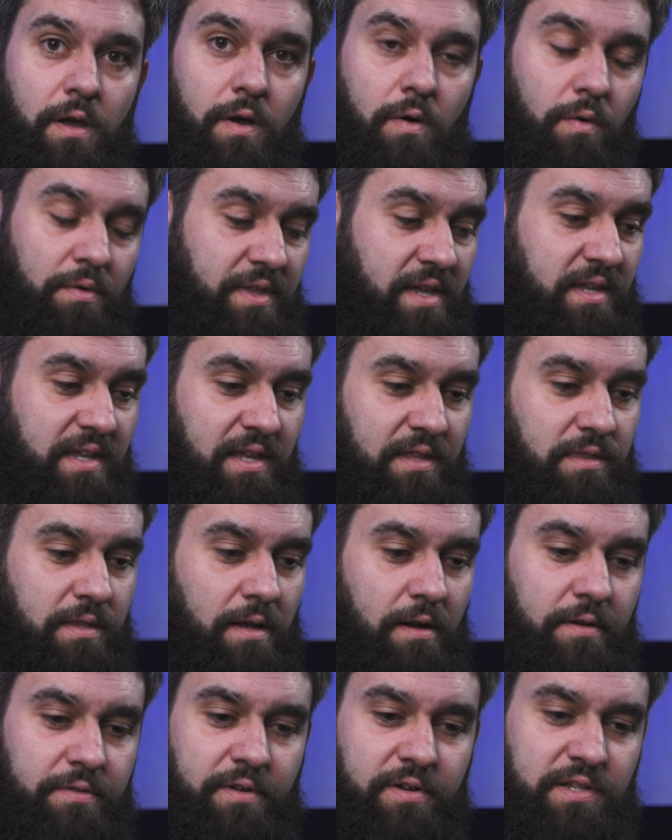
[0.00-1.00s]
well, they get
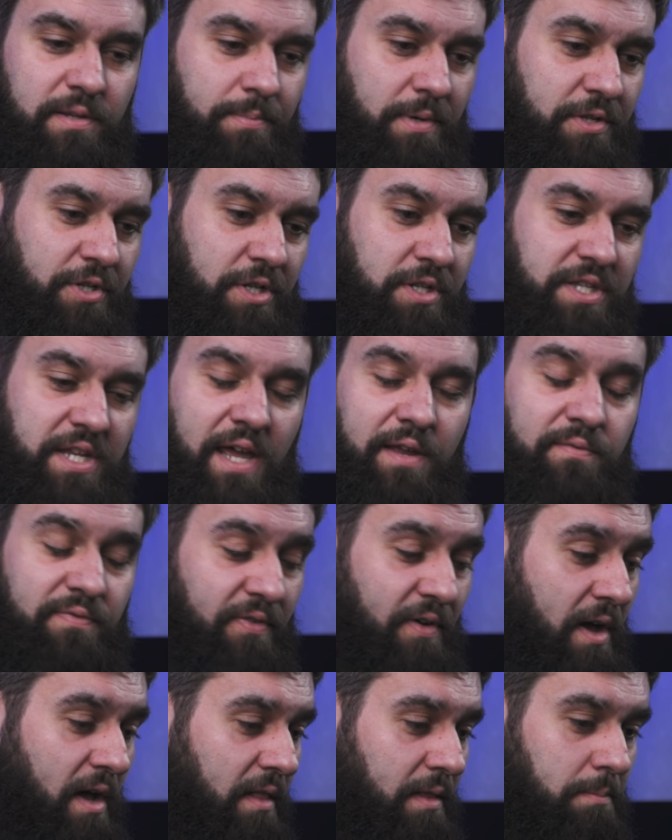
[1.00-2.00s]
there and there's a bunch of
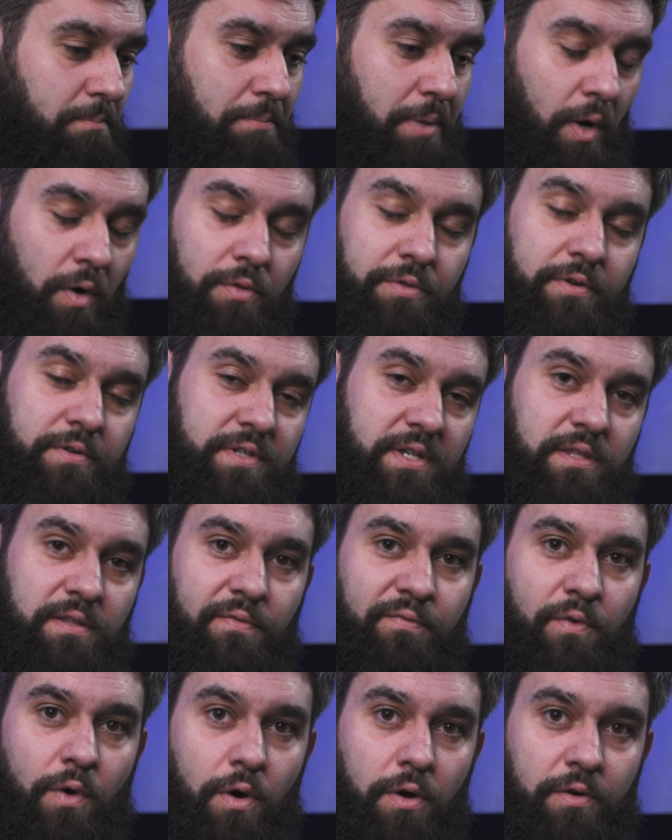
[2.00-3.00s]
deadfall and boulders in the
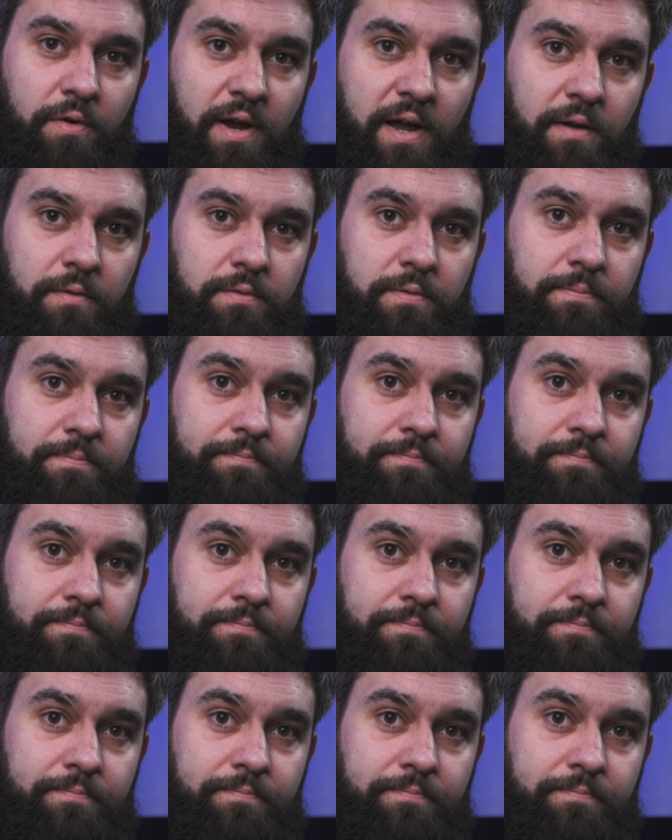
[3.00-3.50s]
foreground.